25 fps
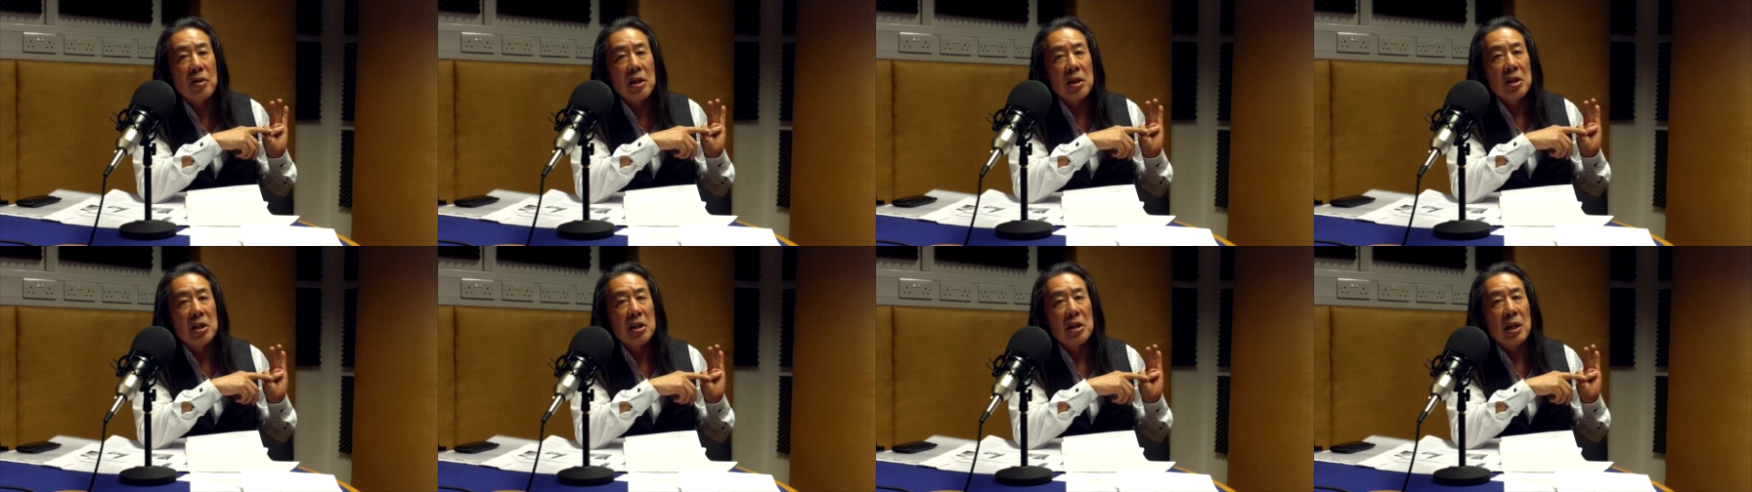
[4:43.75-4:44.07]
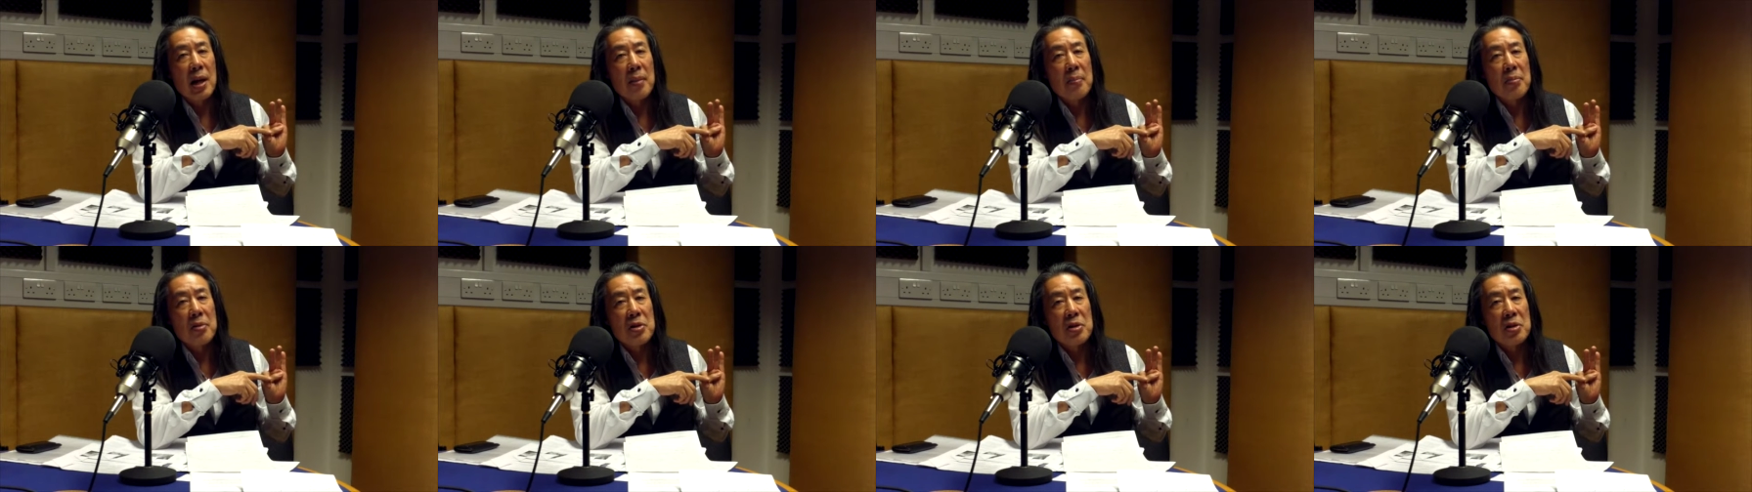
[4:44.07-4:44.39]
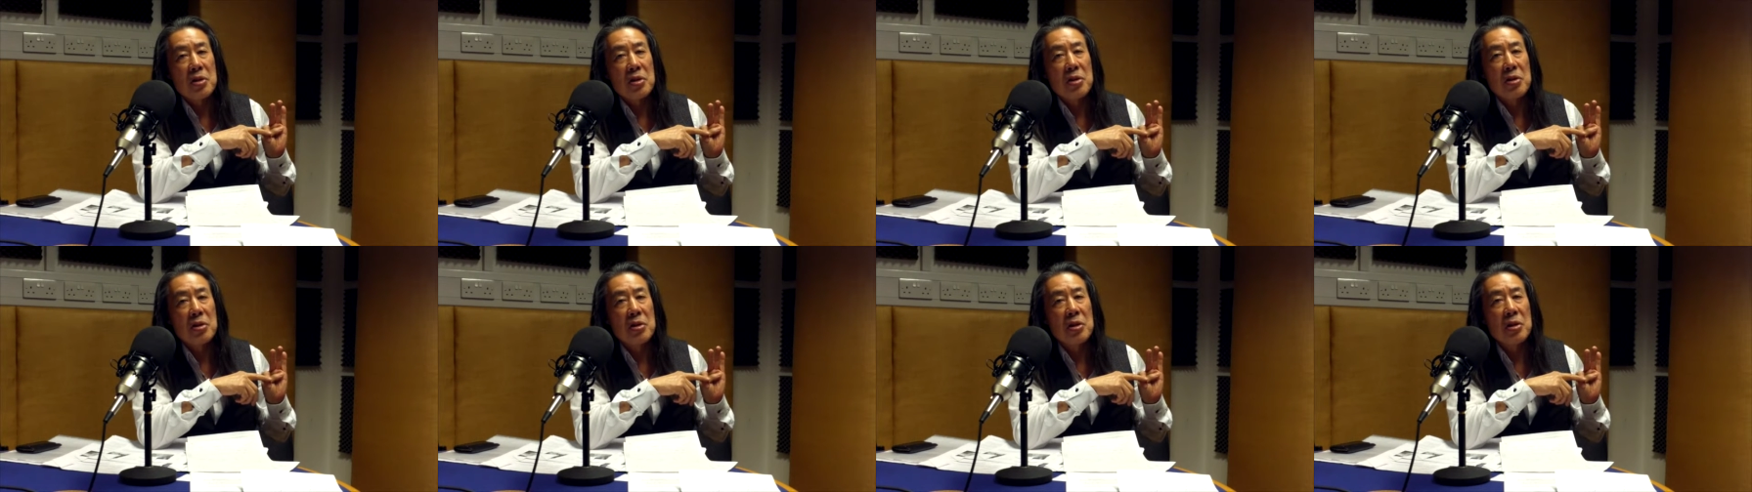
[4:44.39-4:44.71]

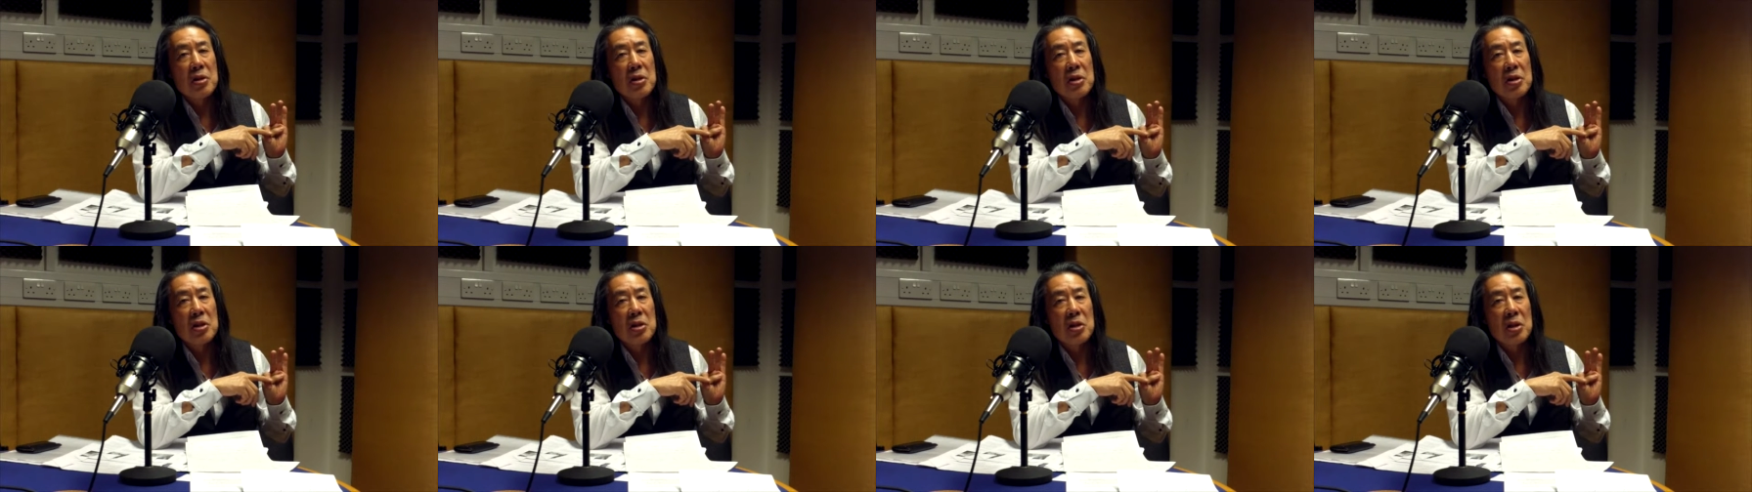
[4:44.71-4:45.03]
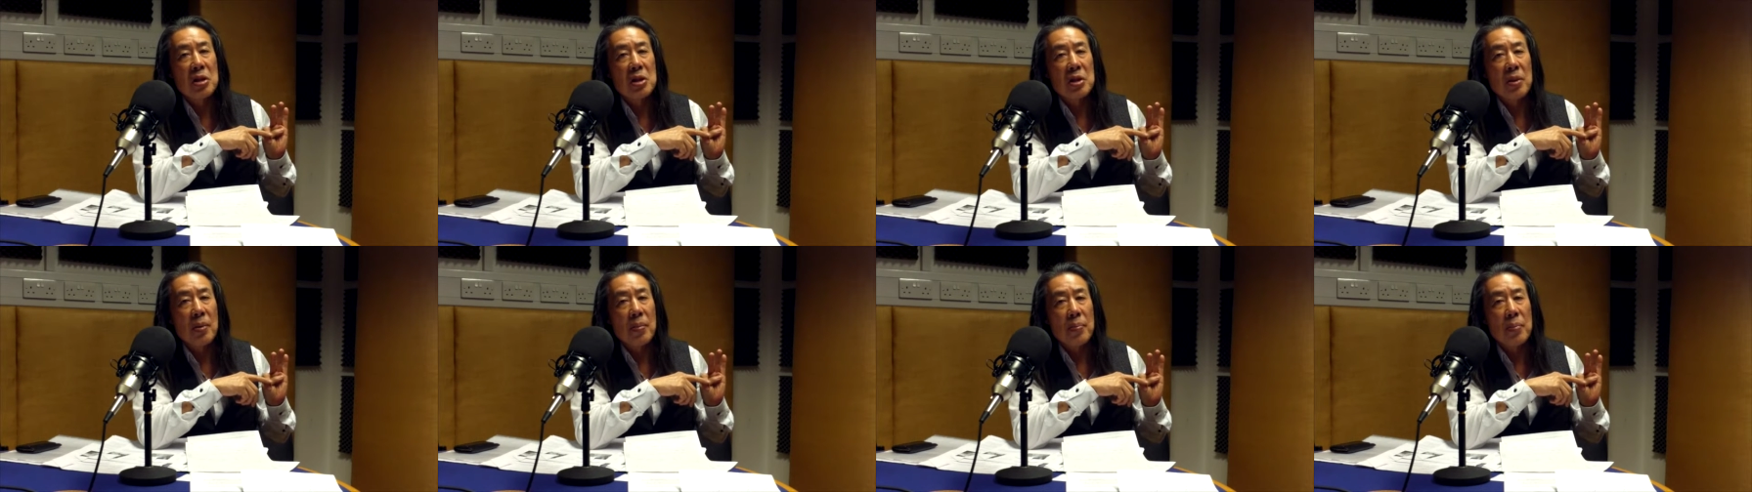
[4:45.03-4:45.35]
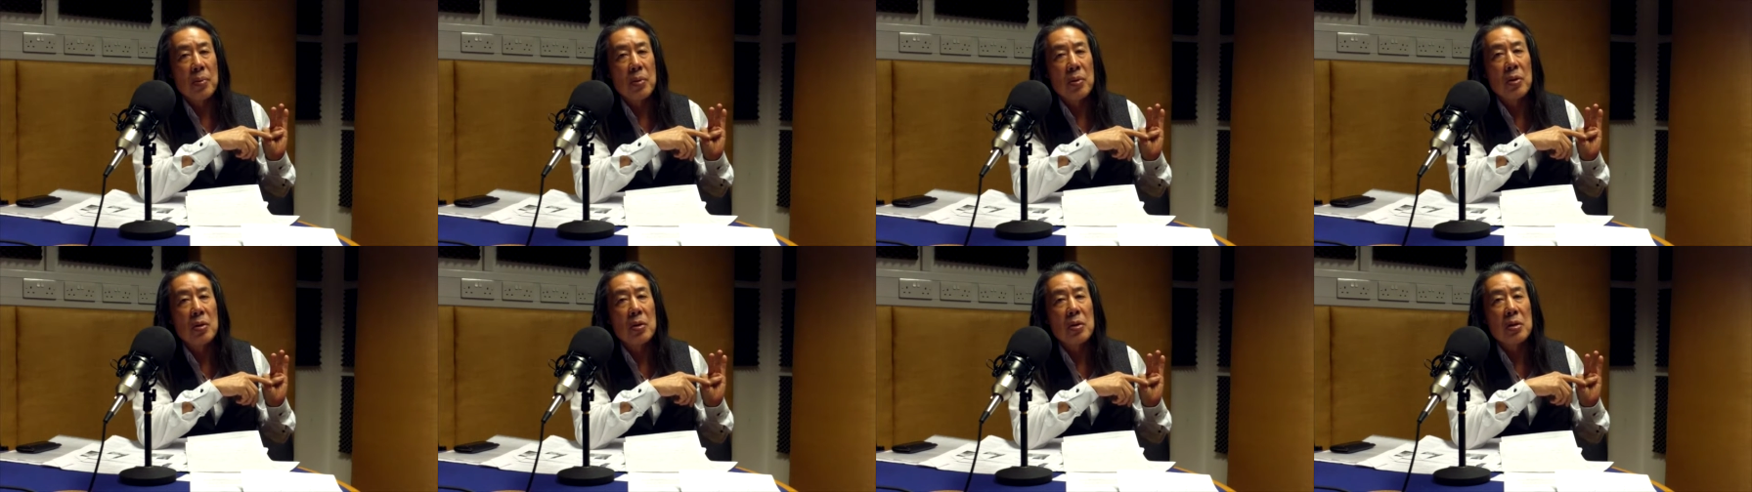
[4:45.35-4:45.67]
established church to
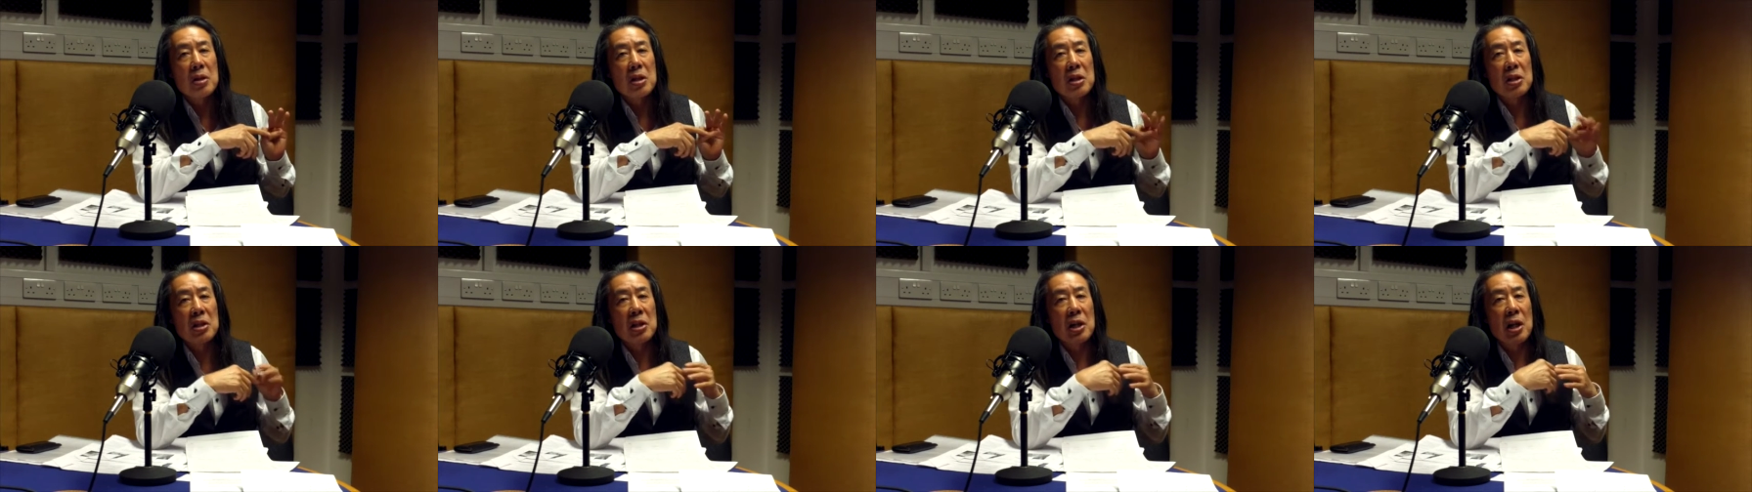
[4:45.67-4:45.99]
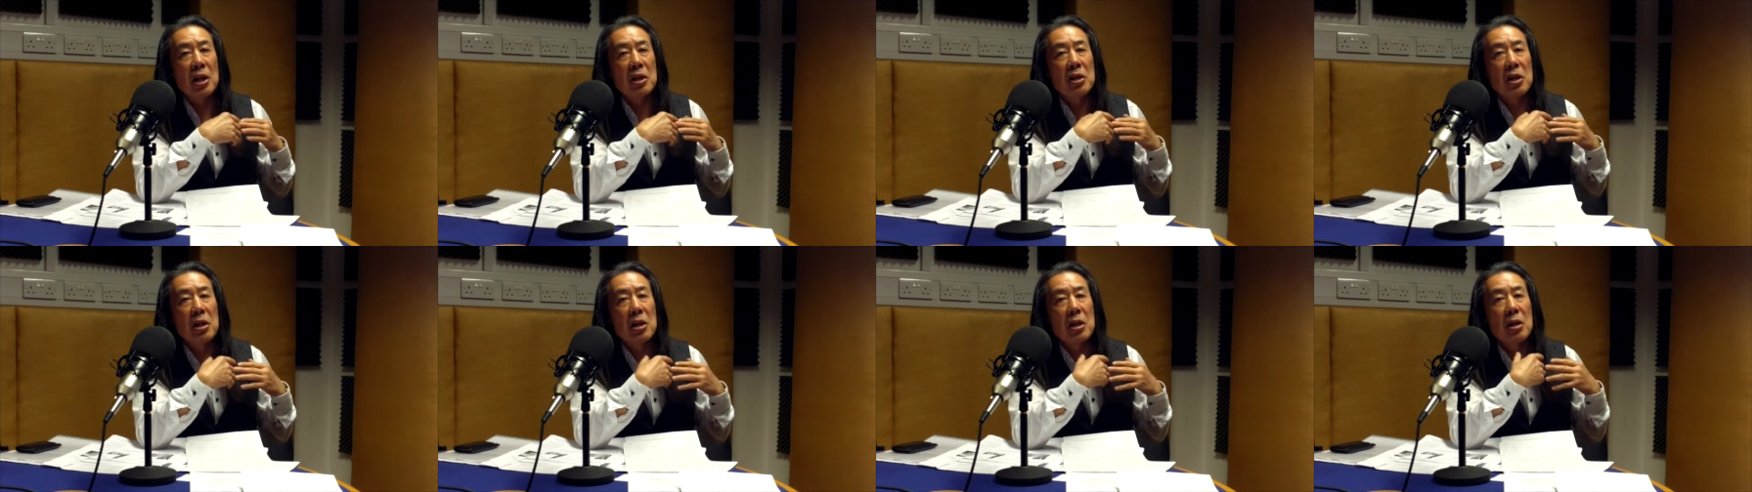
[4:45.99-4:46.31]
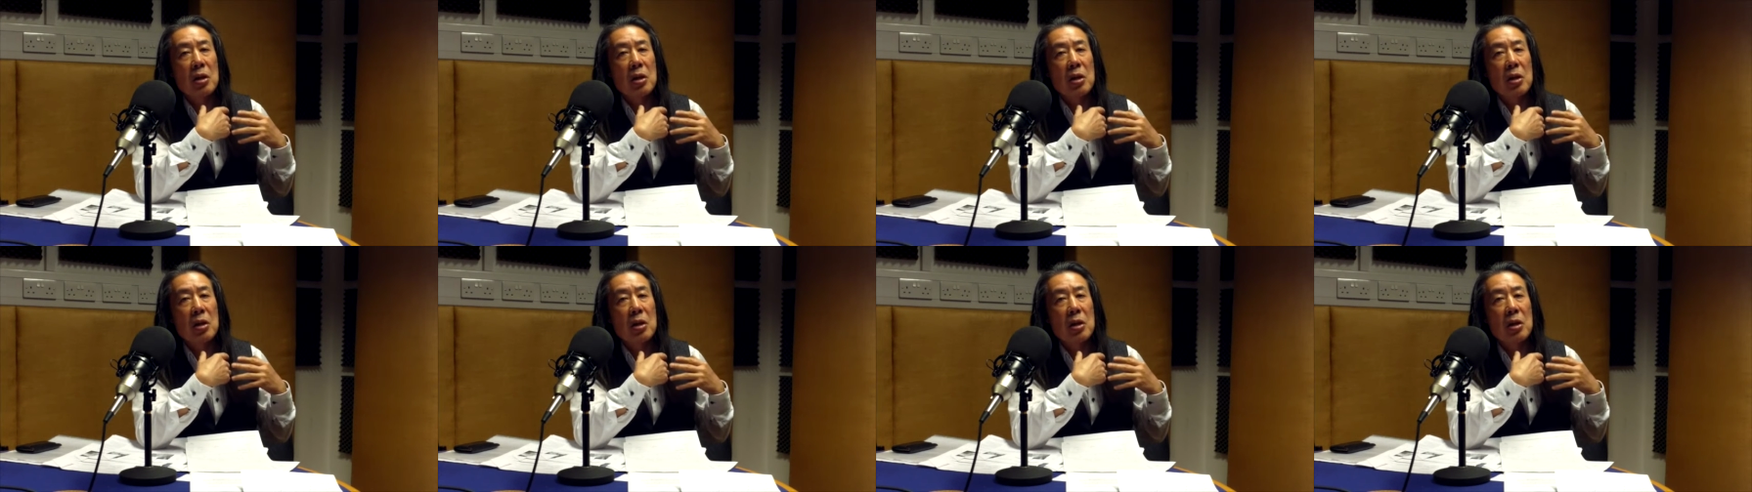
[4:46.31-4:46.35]
support such